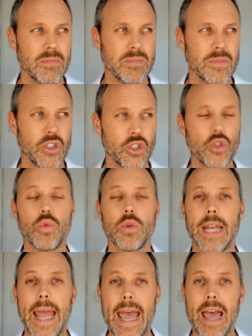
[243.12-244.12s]
you
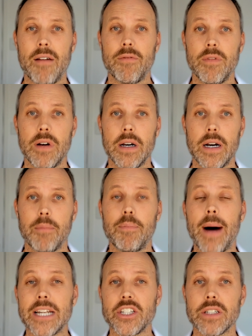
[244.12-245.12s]
would have a
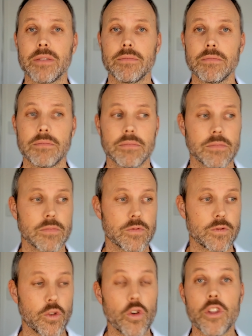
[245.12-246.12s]
budget
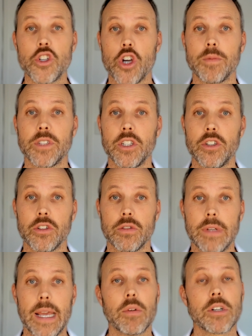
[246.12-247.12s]
for the jobs that you do.
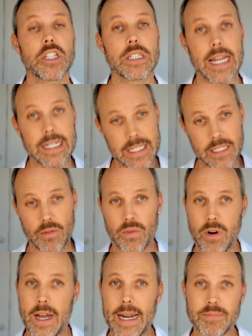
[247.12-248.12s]
Now, once you start to get it
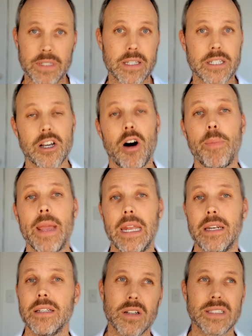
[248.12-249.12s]
right up to the top
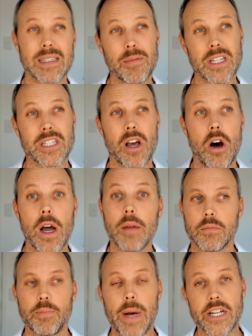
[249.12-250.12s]
end, some of the
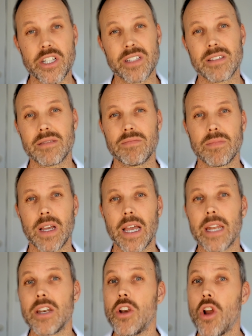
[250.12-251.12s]
time budgets are
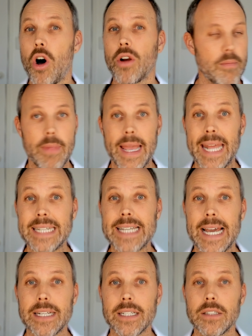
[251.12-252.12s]
not
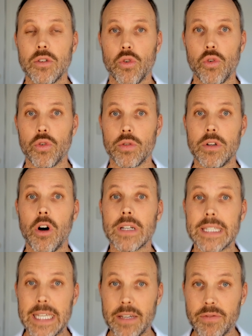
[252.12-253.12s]
mandated or
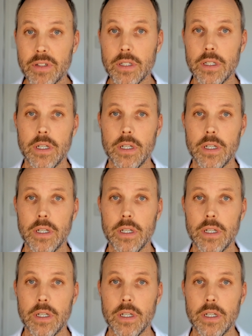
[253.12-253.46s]
not given.